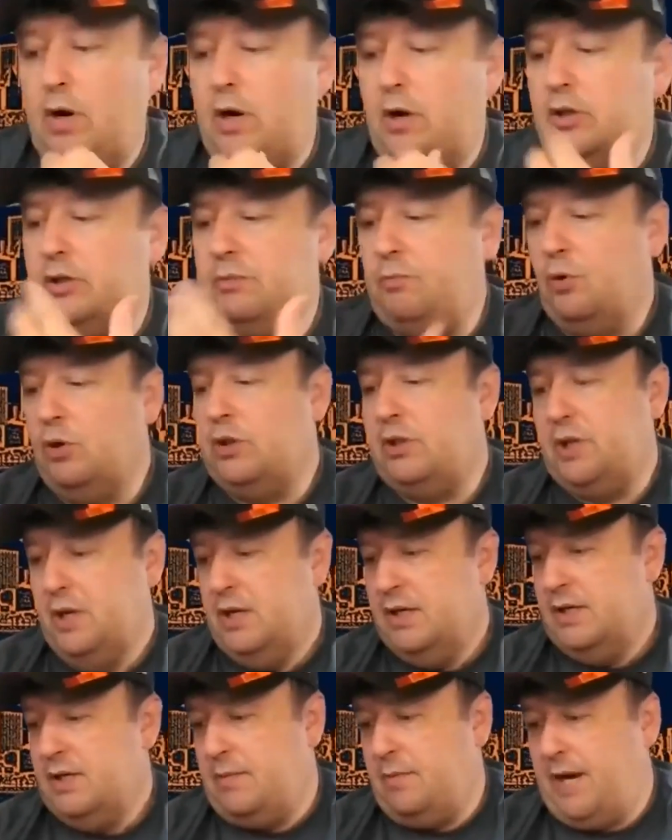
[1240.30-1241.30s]
other sports?
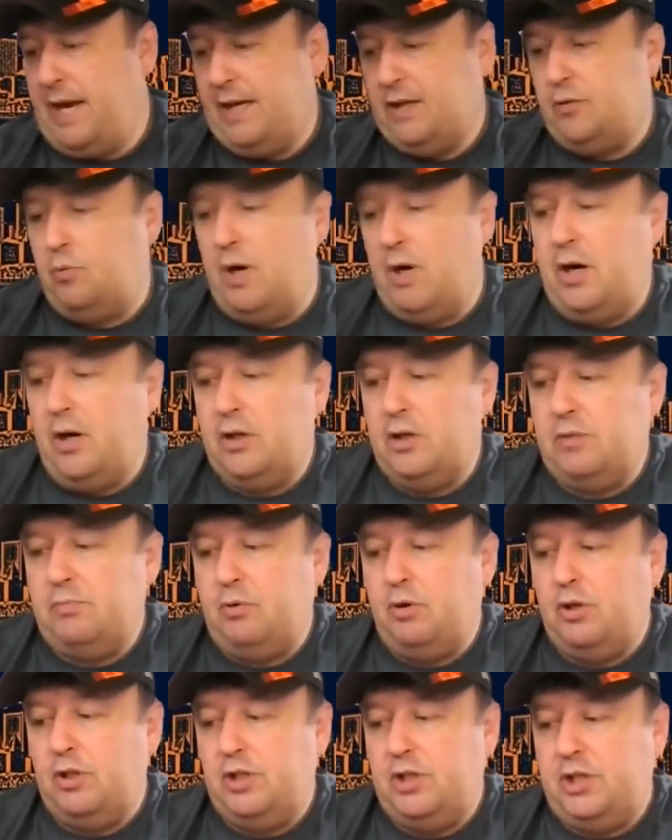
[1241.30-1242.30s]
Someone asked, what other
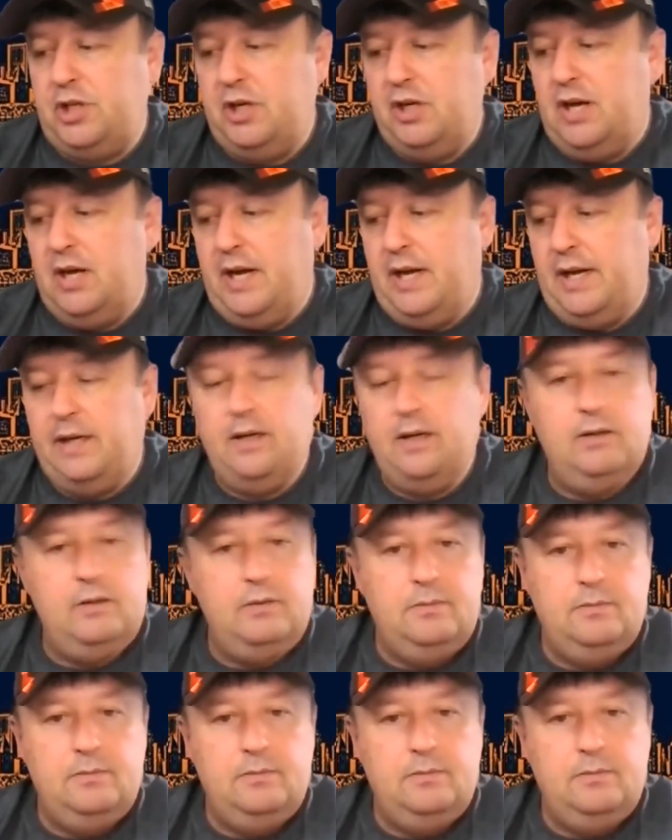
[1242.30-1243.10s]
sports do you like?